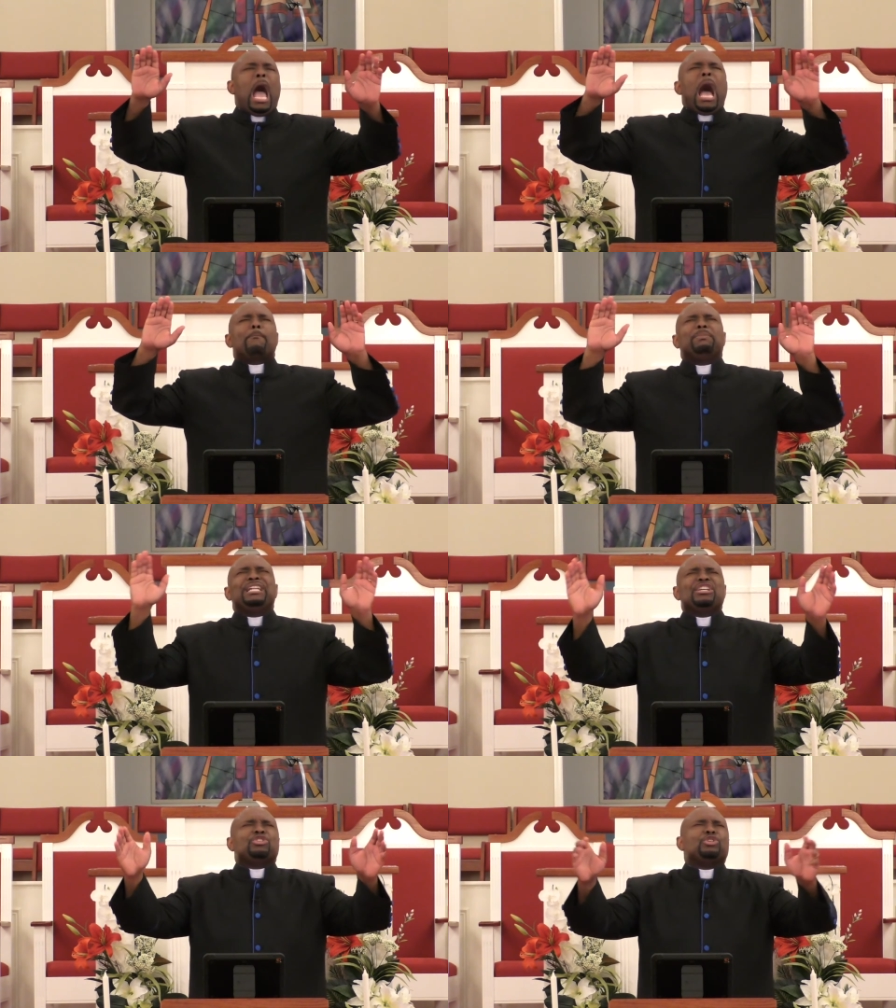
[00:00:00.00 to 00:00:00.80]
I
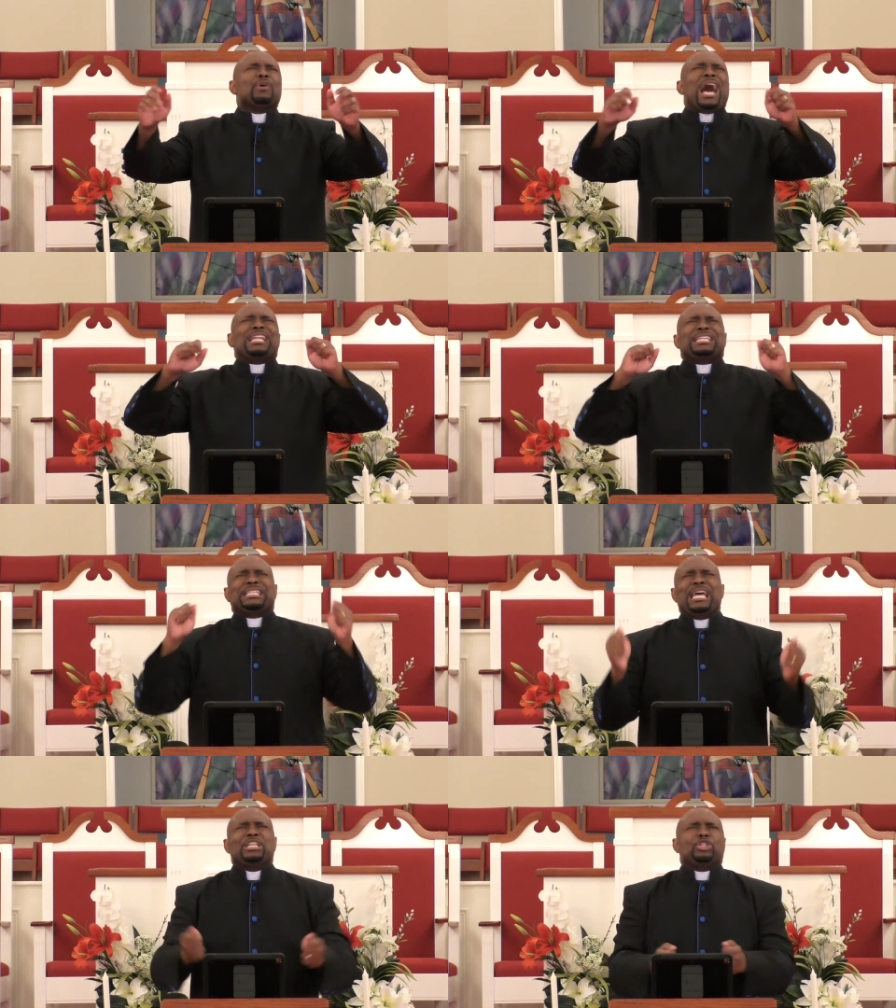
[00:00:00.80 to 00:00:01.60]
bless you. I
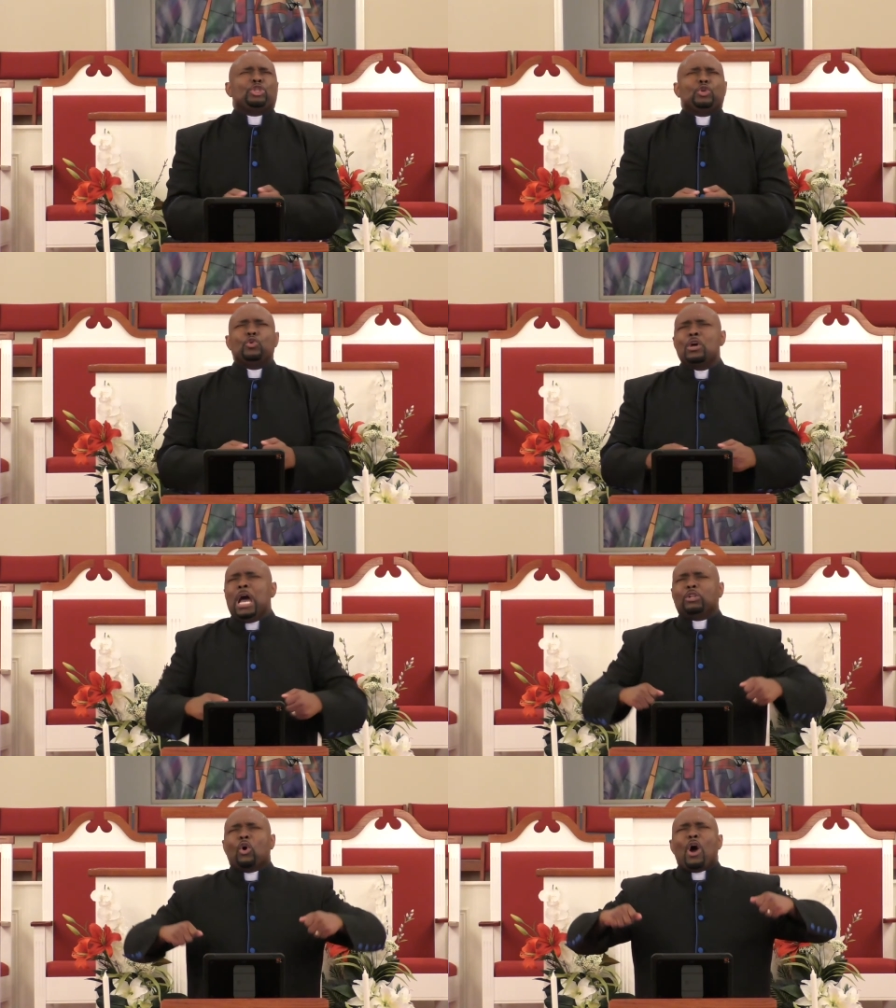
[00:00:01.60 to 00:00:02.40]
thank you.
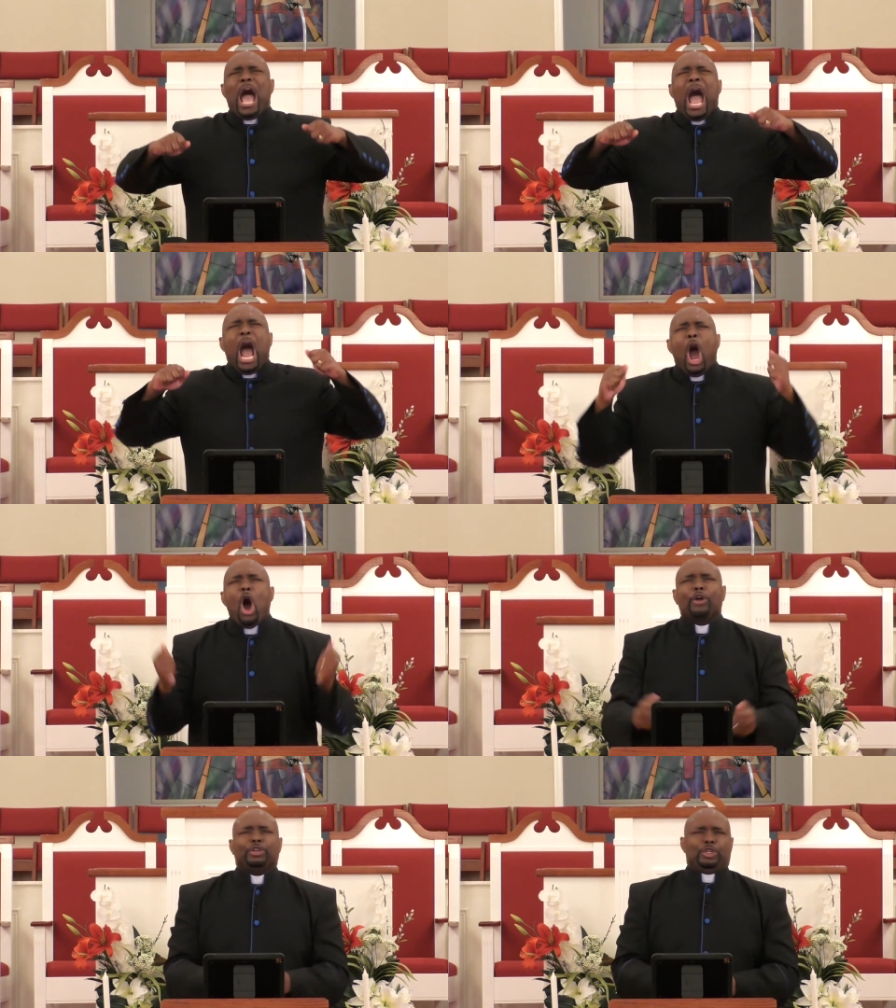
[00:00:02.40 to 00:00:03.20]
Lord, I
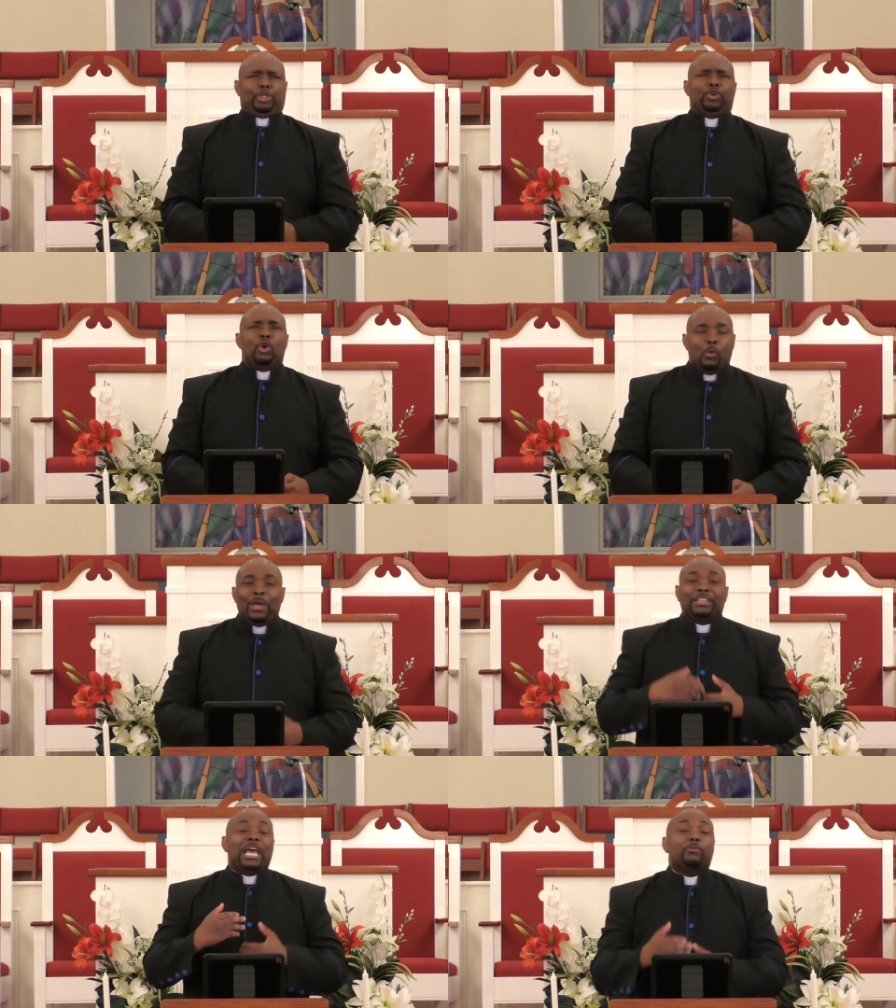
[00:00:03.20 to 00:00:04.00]
honor you.
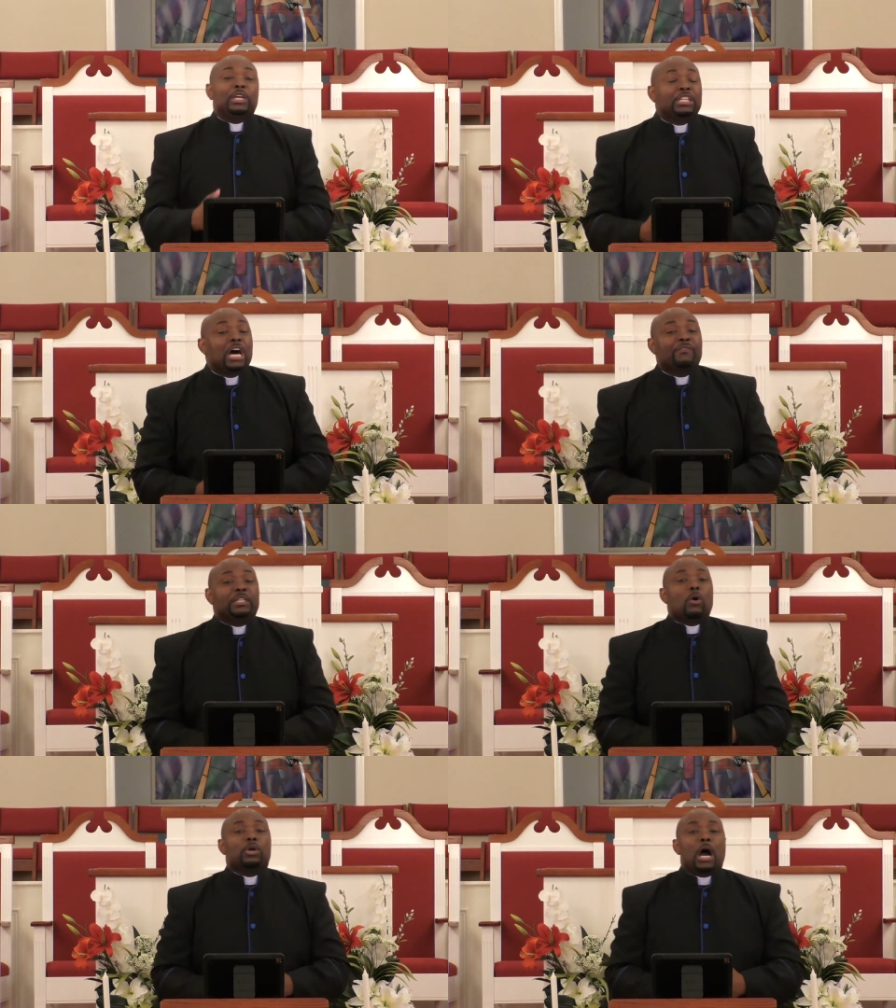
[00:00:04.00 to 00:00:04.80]
We think we're
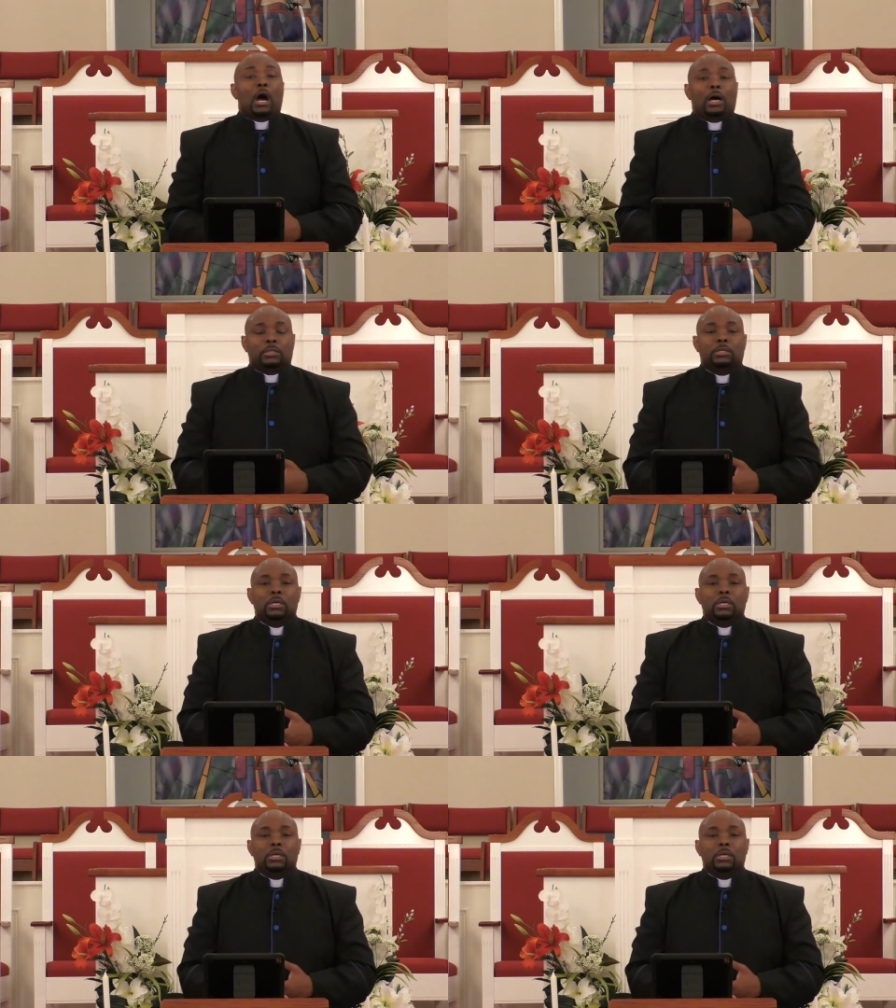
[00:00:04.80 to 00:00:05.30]
loving on God.